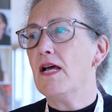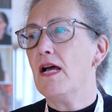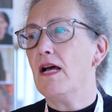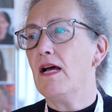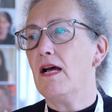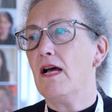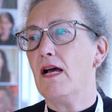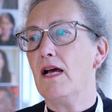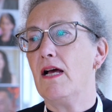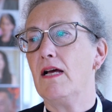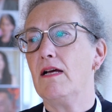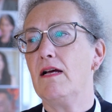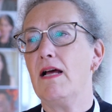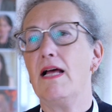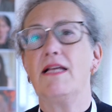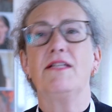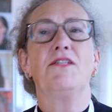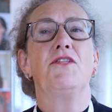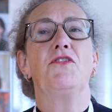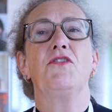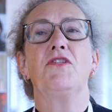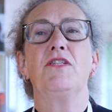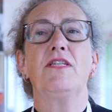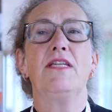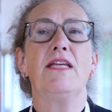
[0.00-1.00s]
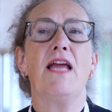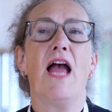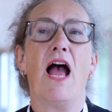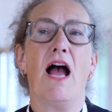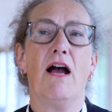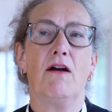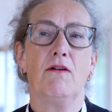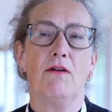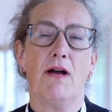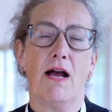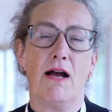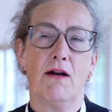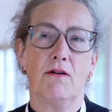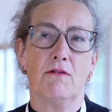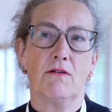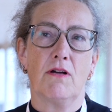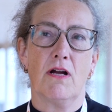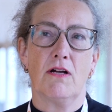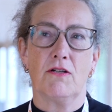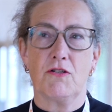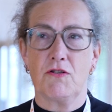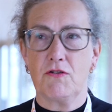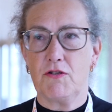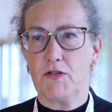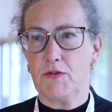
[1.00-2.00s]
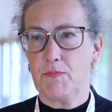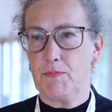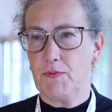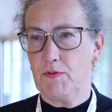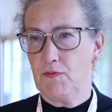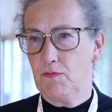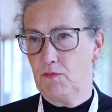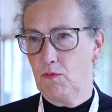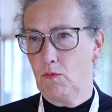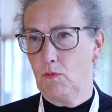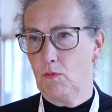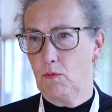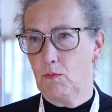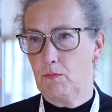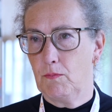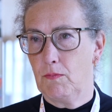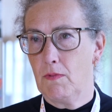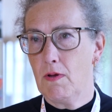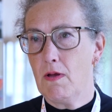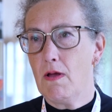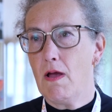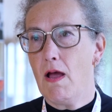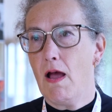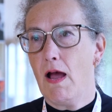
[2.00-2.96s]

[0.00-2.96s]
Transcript: and to see how countries perform.